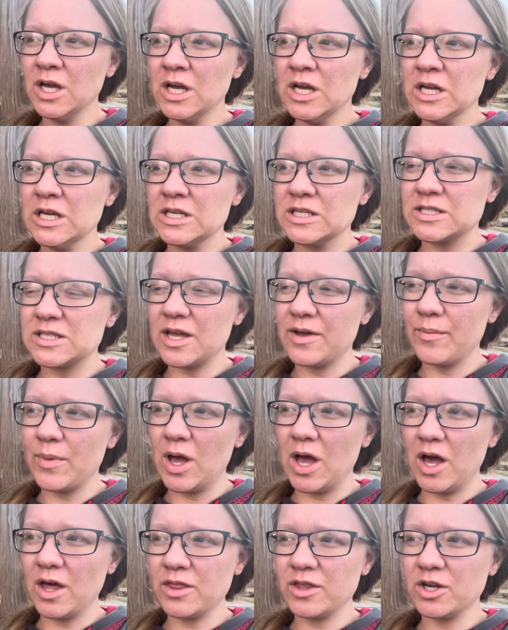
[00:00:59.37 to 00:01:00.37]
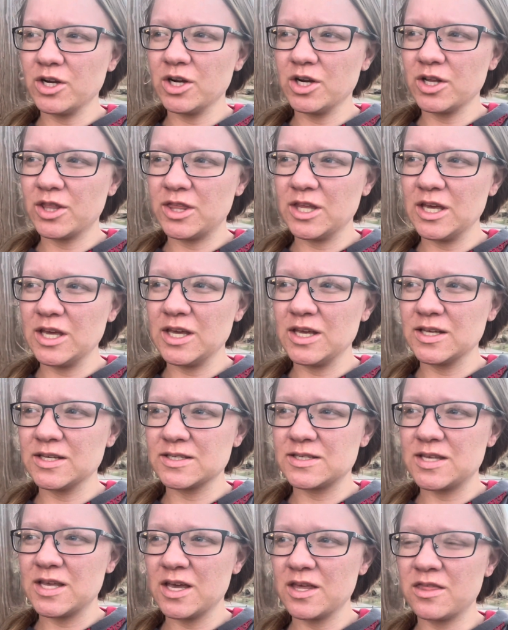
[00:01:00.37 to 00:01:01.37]
Some other things,
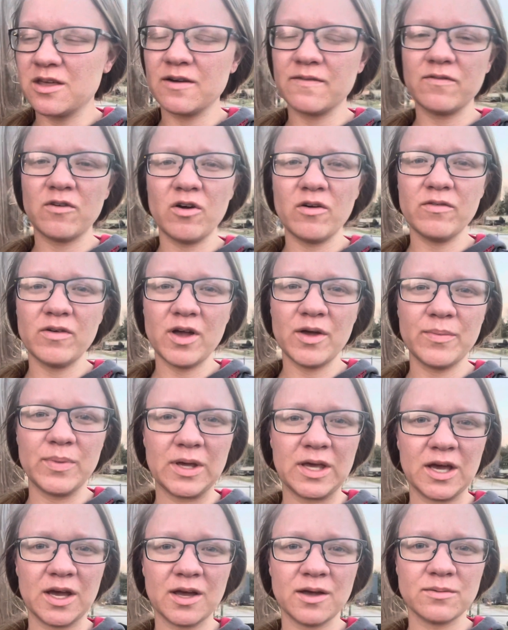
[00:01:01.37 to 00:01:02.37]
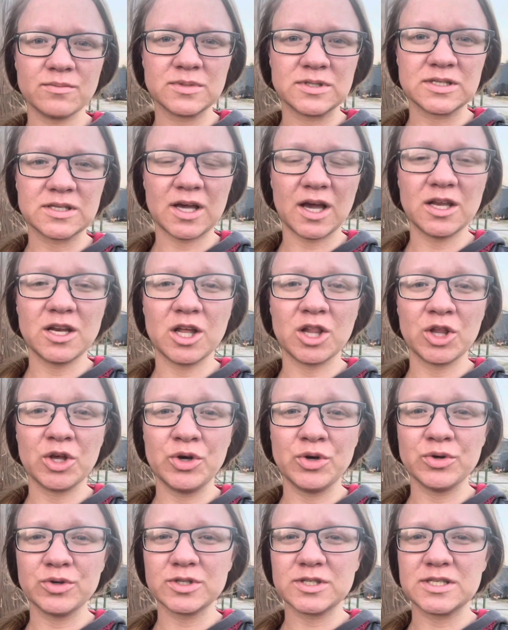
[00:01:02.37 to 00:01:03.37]
their vulva becomes kind of
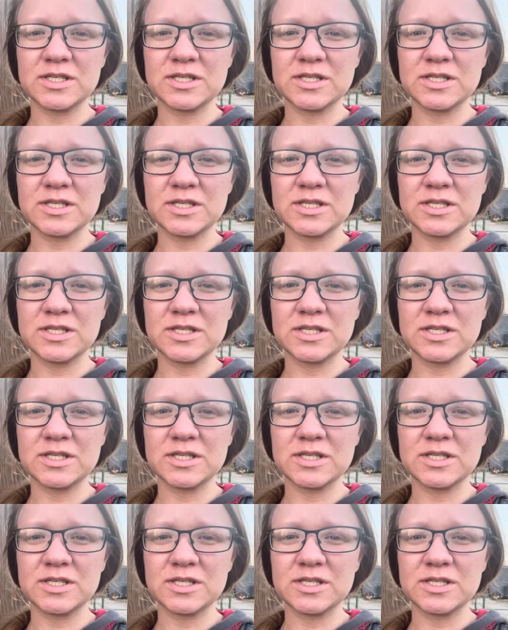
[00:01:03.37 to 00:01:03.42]
loose